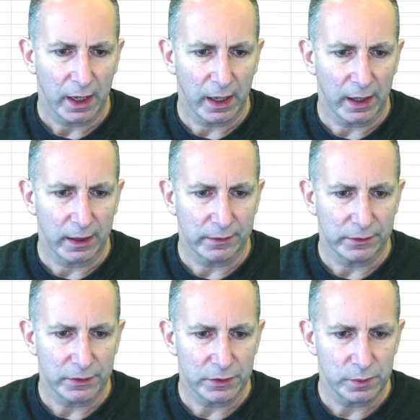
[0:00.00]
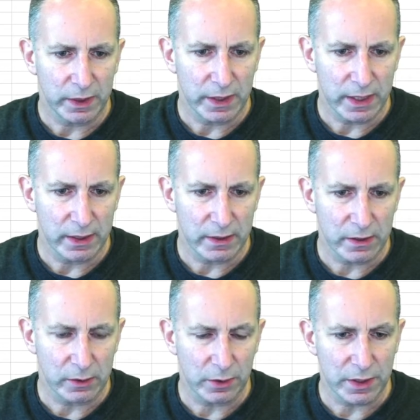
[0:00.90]
And we can see
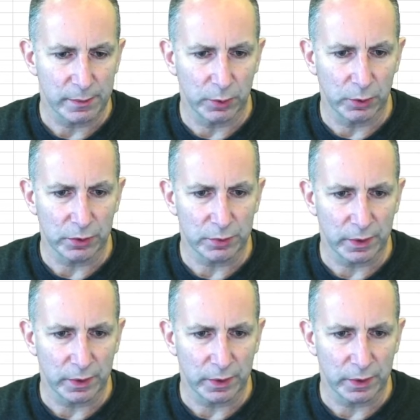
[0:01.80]
this across the board